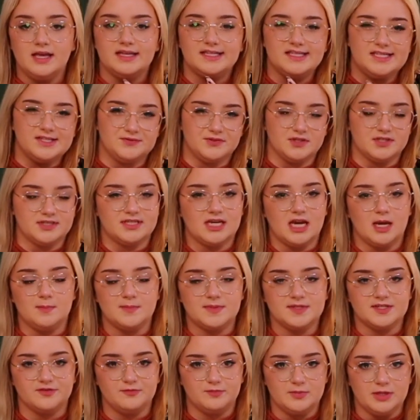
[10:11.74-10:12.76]
different
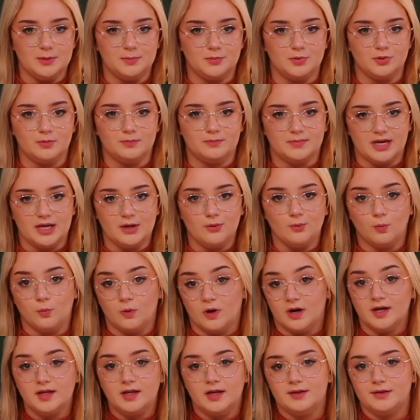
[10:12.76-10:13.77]
types of people might
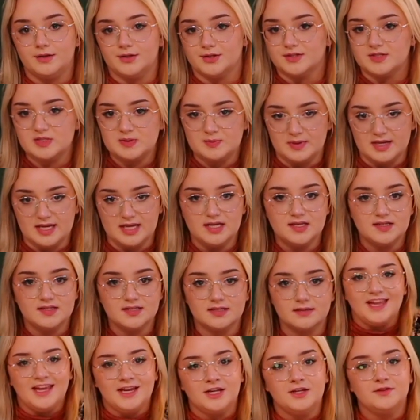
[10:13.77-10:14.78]
want in their space.
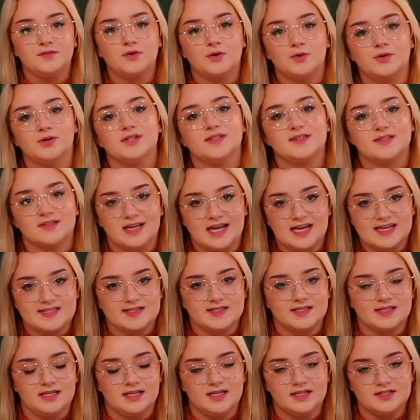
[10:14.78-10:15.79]
And of course,
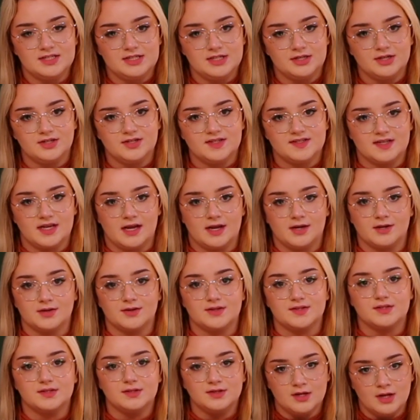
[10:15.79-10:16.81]
lastly, interior
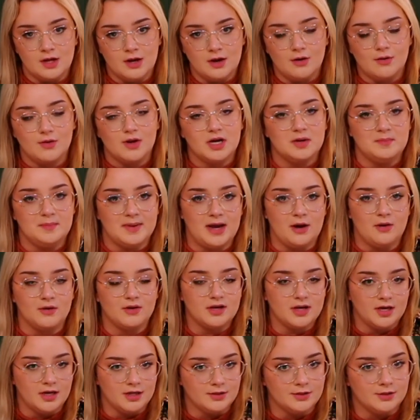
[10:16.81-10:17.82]
designers know about
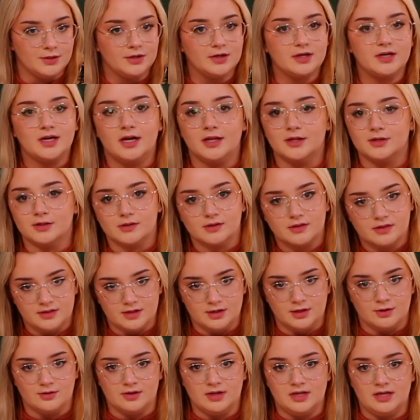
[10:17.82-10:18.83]
color
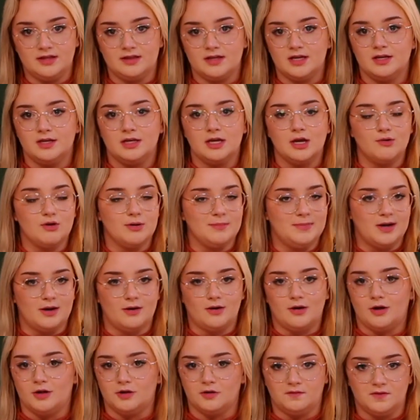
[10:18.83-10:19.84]
theory. They know about
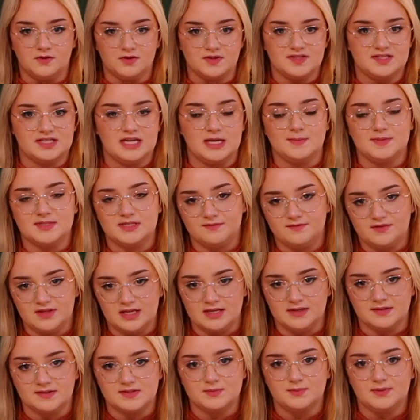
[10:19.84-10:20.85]
all of those types of
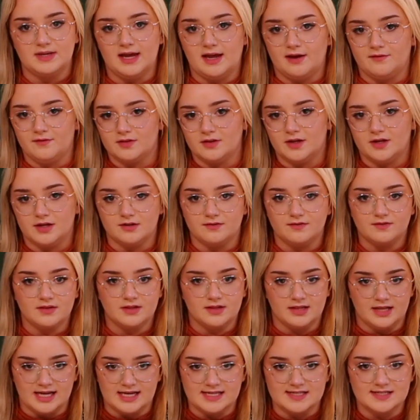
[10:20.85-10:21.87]
things. We have a lot of
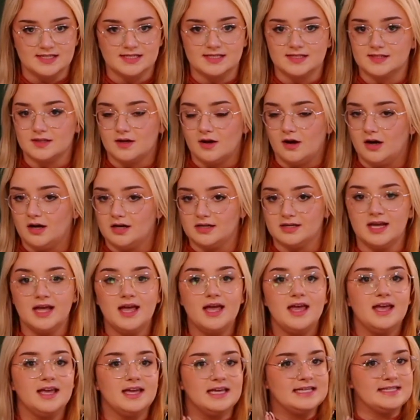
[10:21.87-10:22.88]
classes on
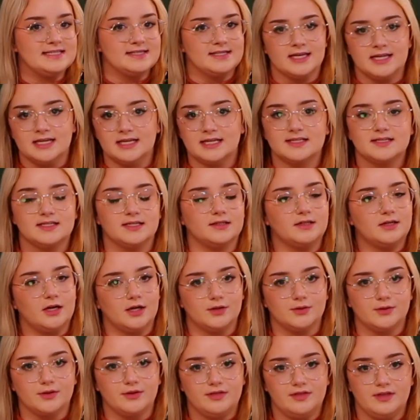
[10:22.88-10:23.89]
aesthetics and
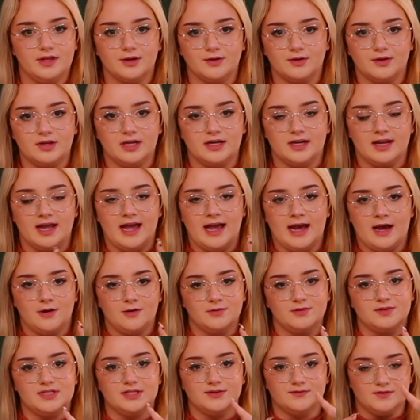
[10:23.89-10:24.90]
color theory and how
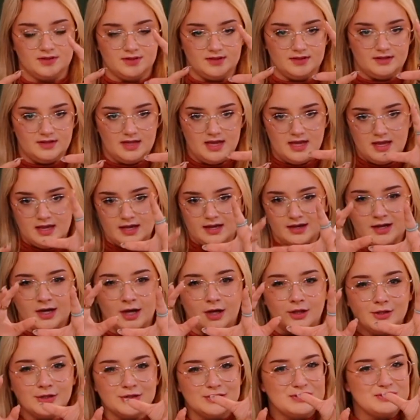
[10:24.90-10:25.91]
different
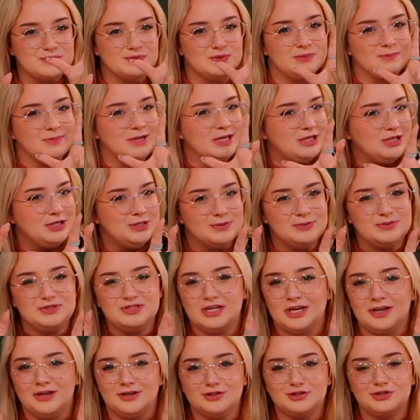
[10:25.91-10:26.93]
colors will make you
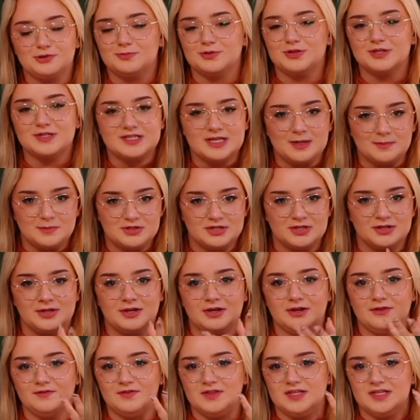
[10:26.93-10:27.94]
change your perception
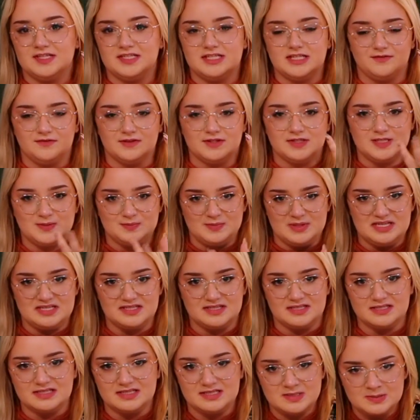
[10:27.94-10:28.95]
of these different
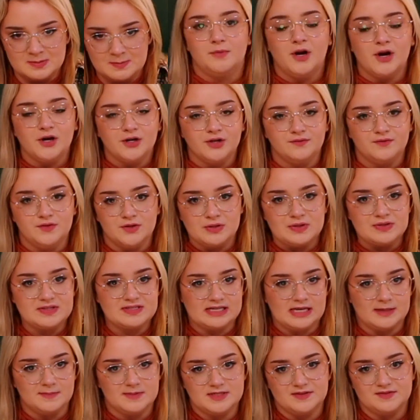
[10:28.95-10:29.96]
spaces. Part of those
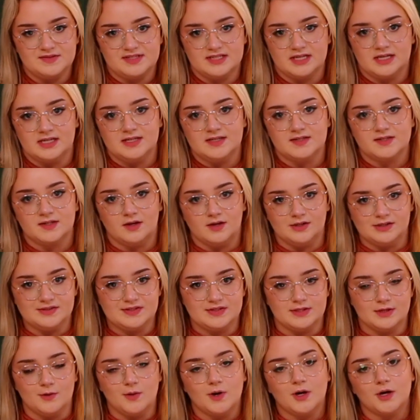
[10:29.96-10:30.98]
types of studies
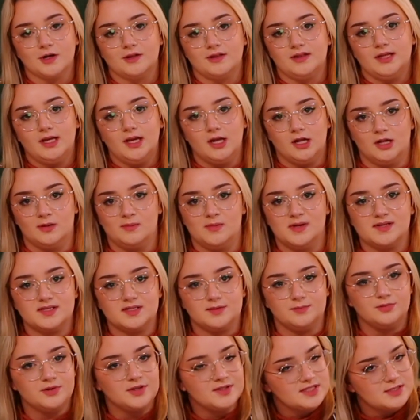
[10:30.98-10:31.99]
also are the elements and
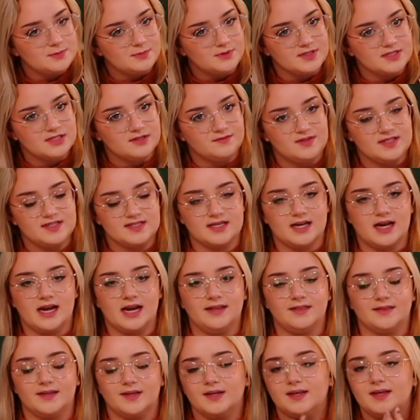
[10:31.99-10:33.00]
principles of
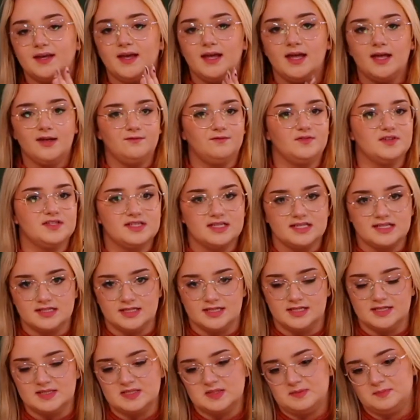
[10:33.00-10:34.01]
design, like emphasis in
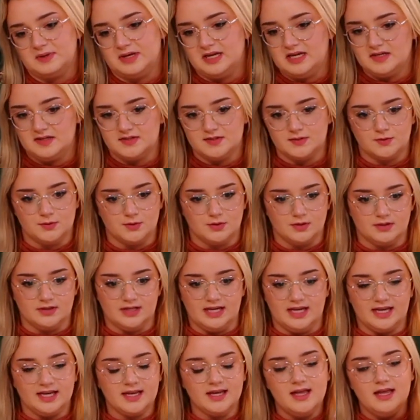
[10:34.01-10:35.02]
a space, or
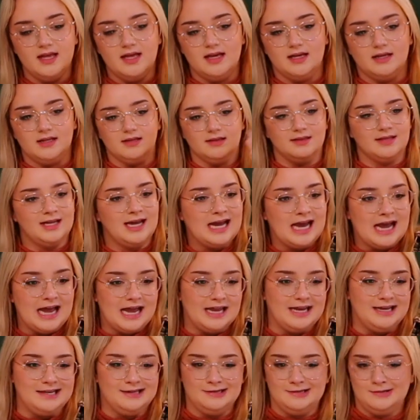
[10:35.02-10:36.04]
like
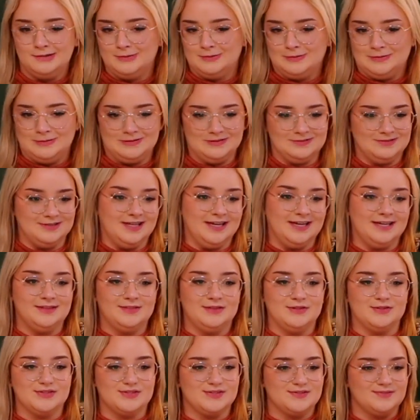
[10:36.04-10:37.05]
line, or like
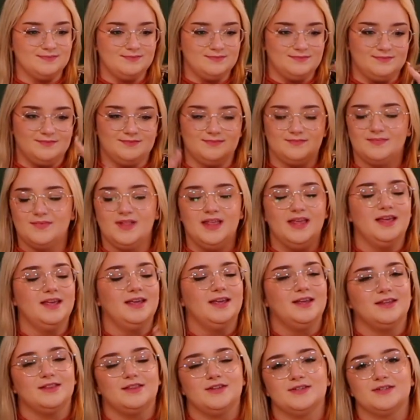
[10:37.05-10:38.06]
there's
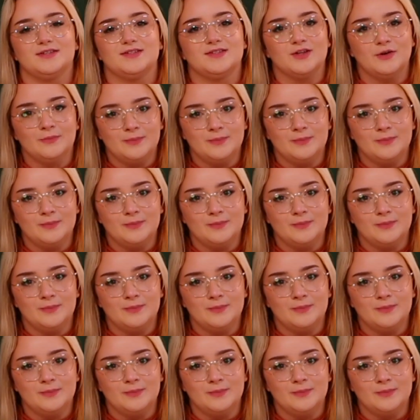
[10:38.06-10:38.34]
so